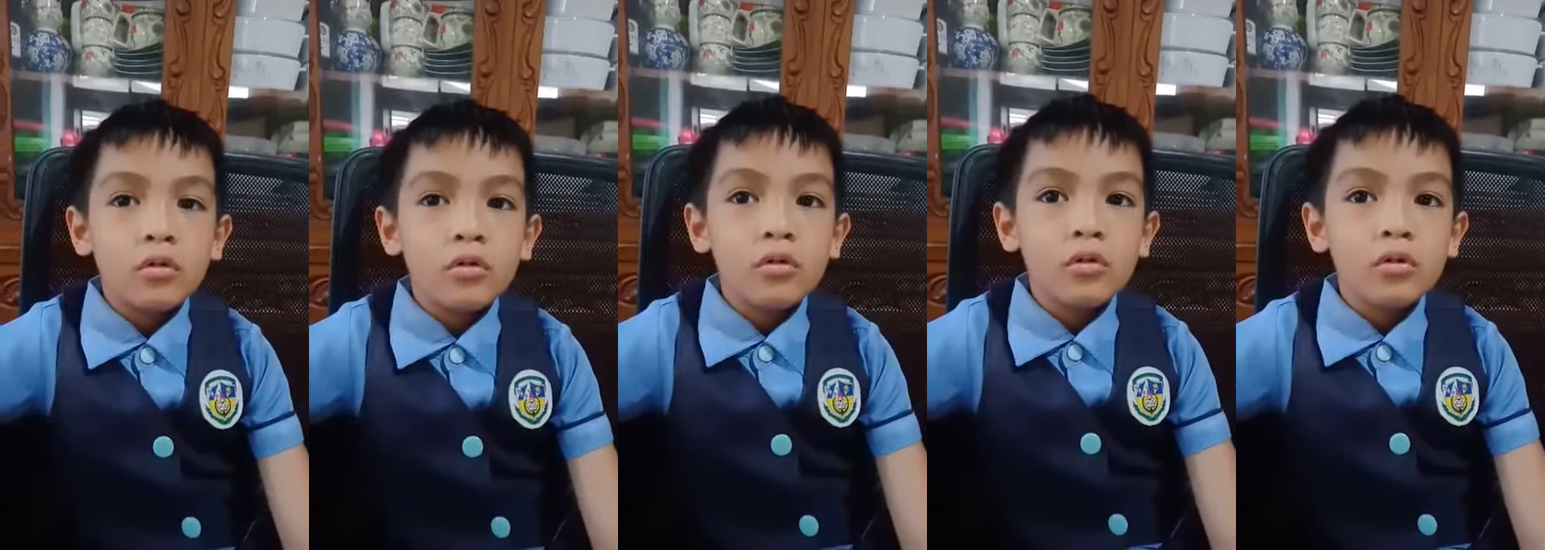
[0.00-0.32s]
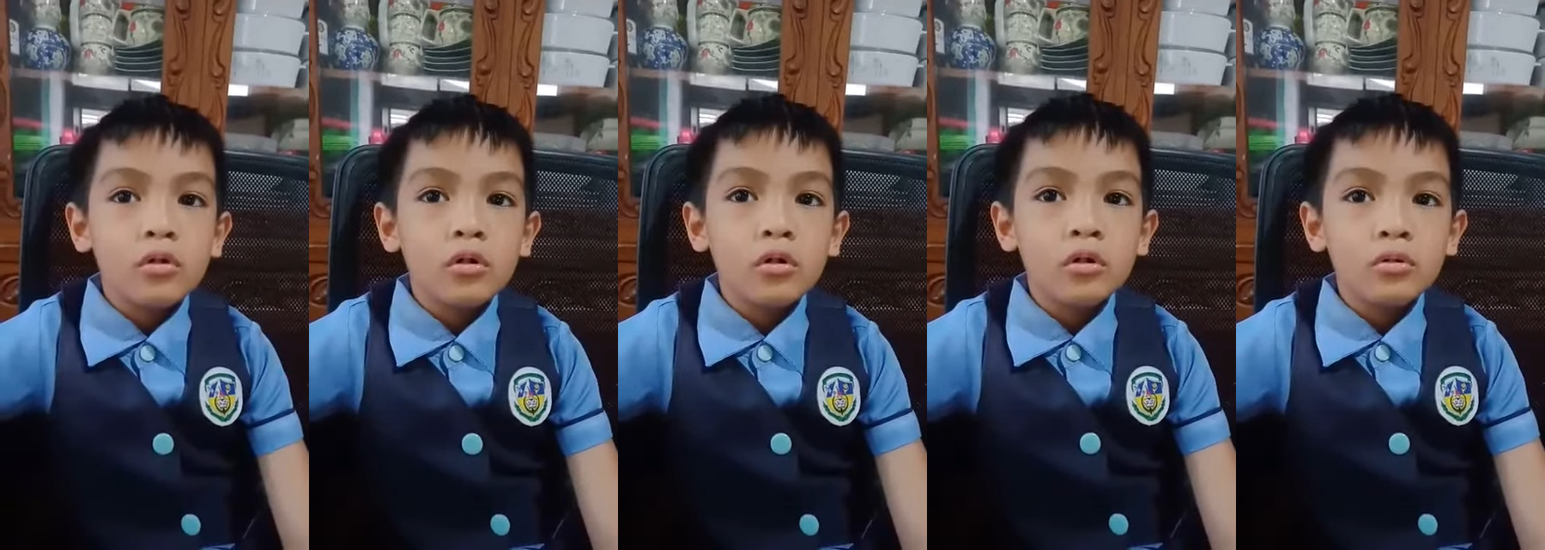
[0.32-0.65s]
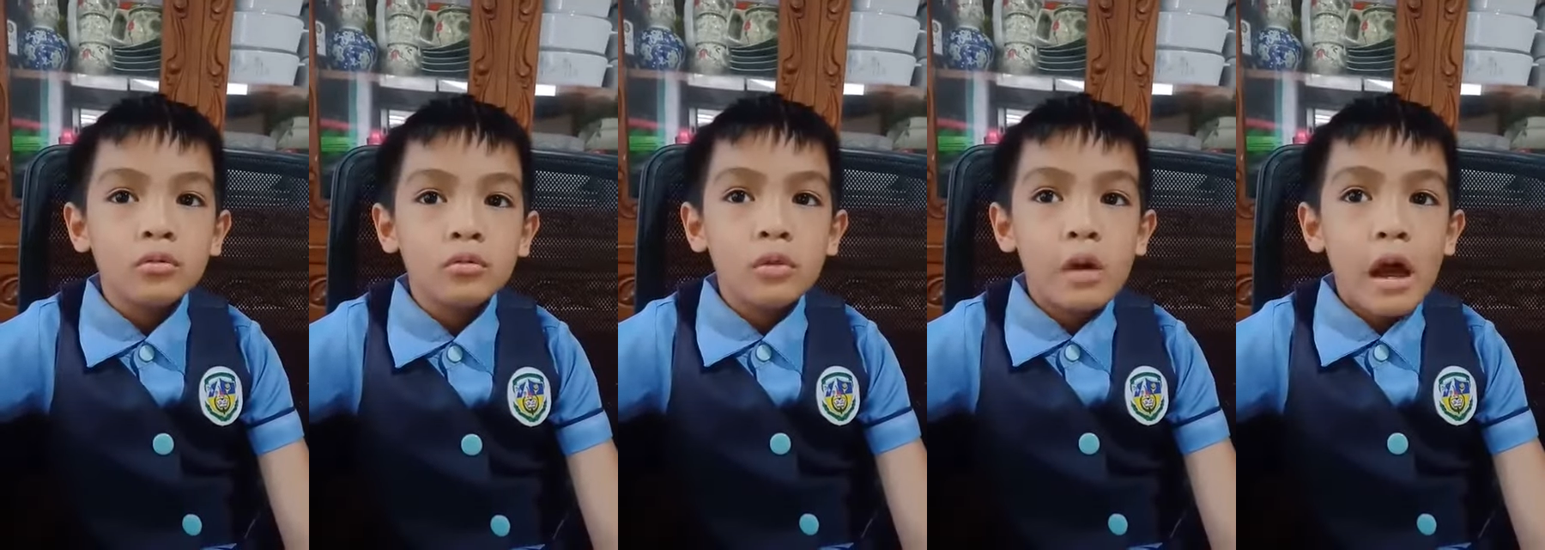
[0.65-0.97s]

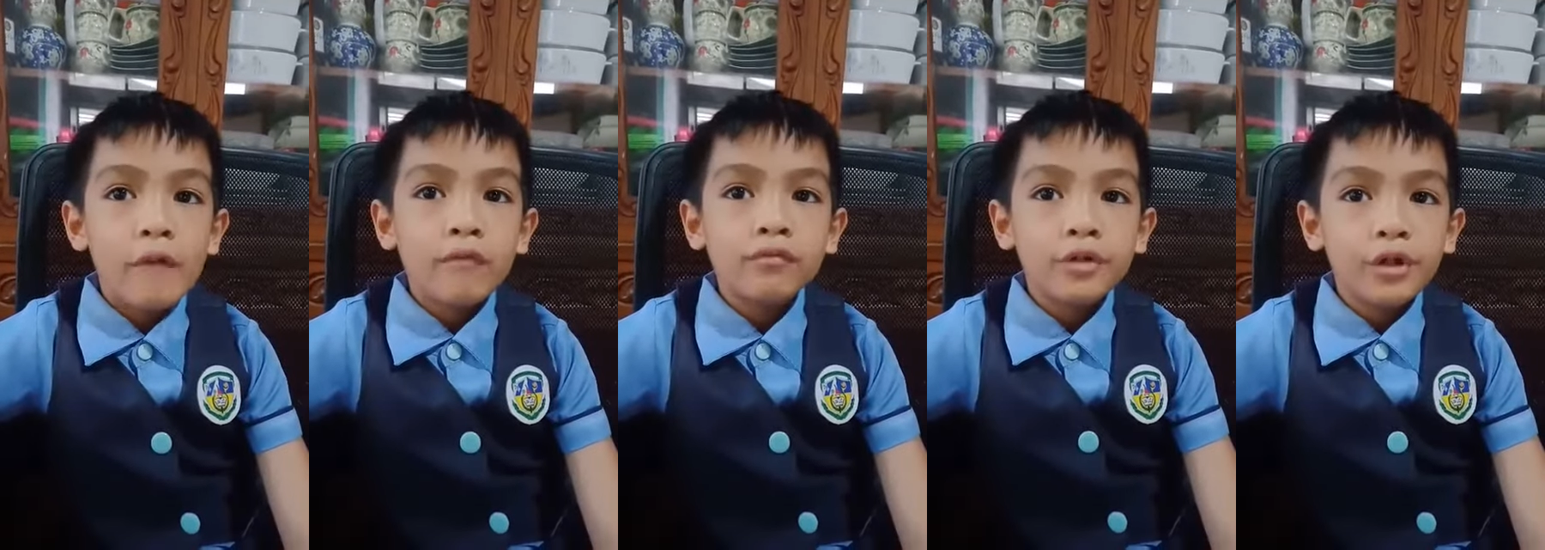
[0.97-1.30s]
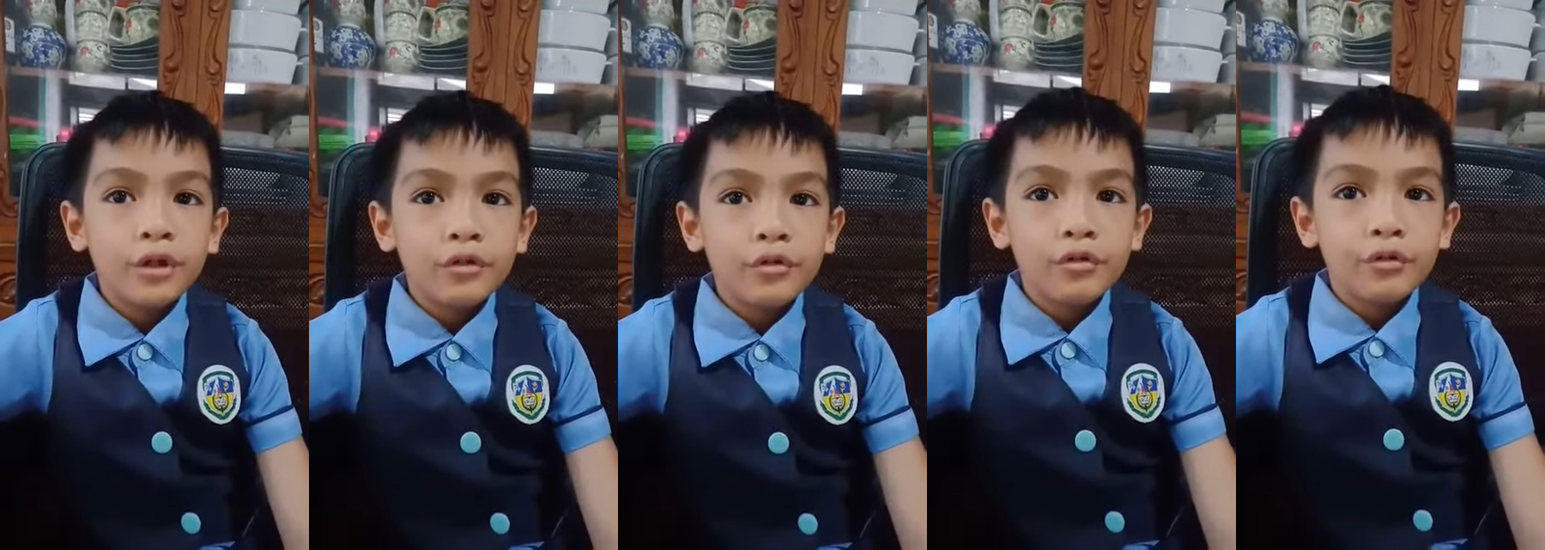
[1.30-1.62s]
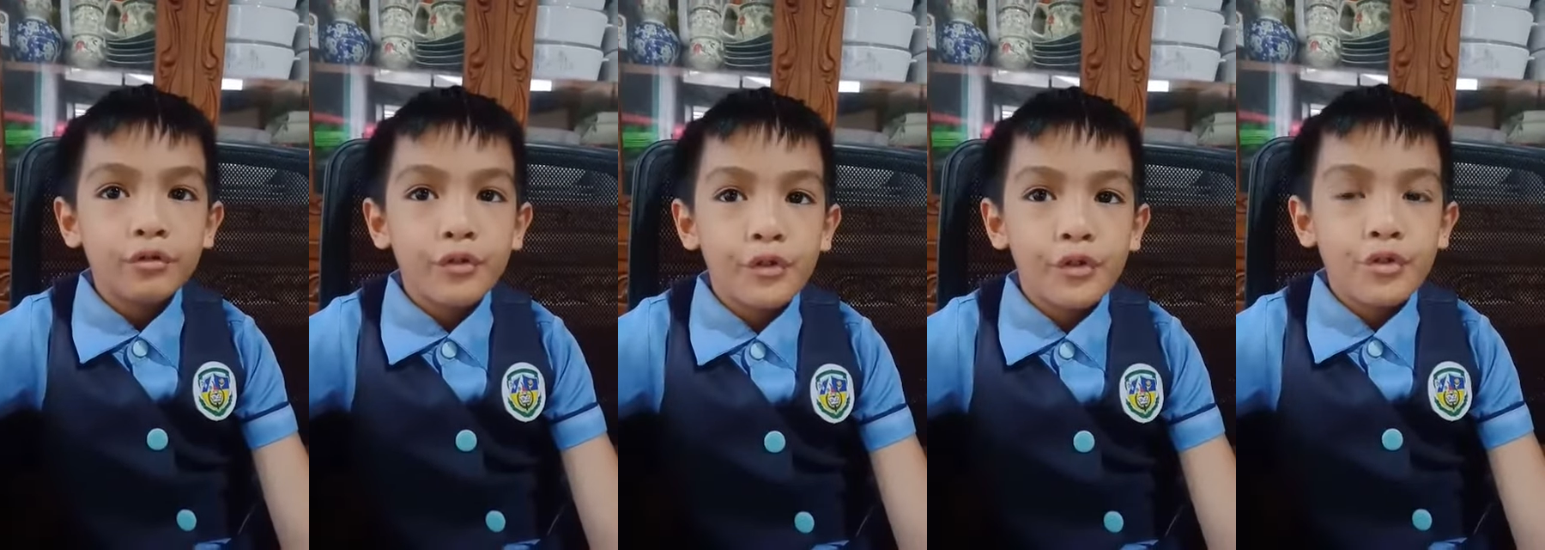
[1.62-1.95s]
Good
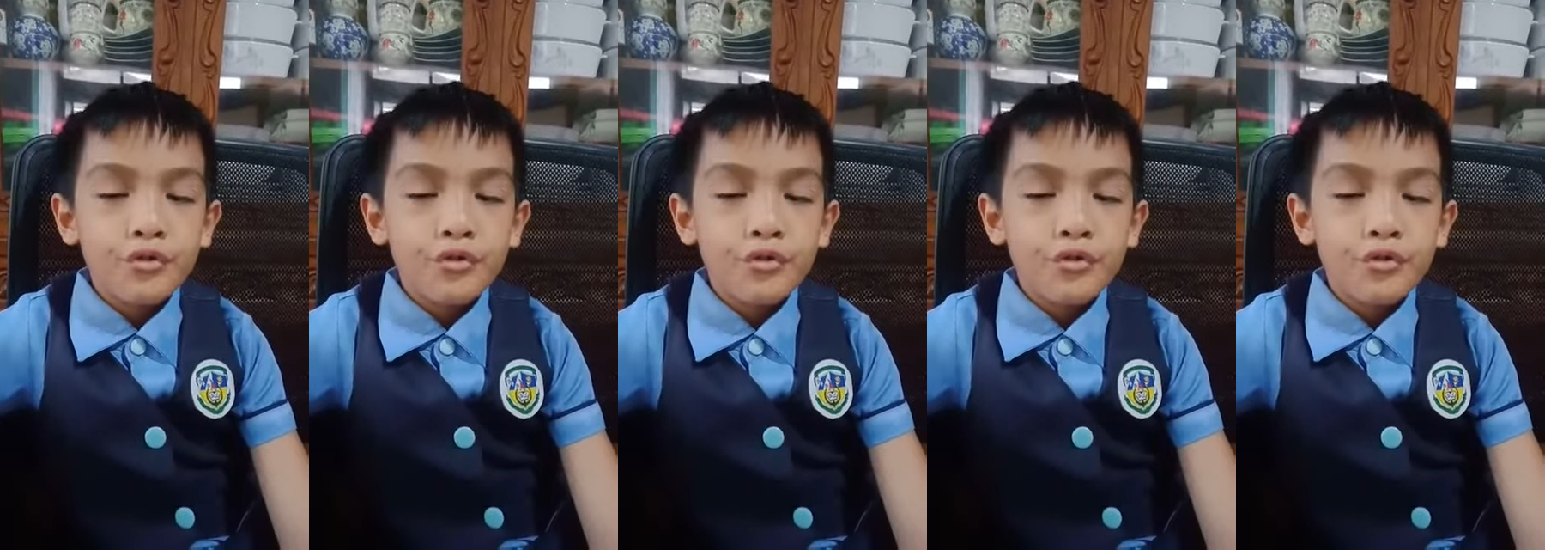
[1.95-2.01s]
afternoon.